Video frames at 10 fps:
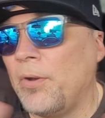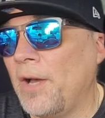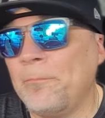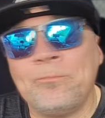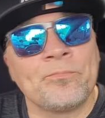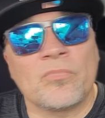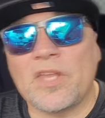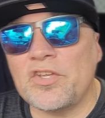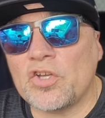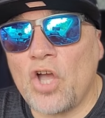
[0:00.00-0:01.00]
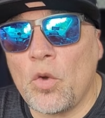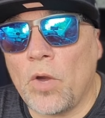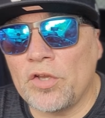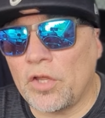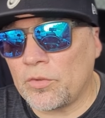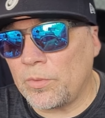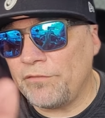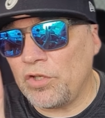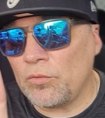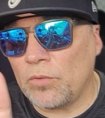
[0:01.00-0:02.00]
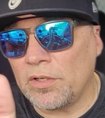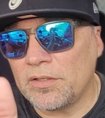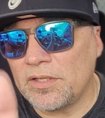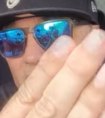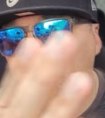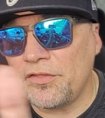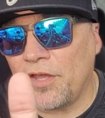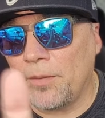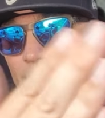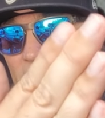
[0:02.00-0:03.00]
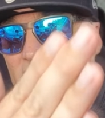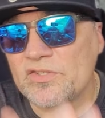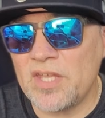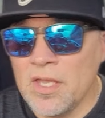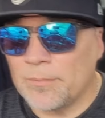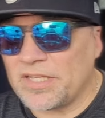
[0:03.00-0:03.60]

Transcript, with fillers: But there you go, another review in the books.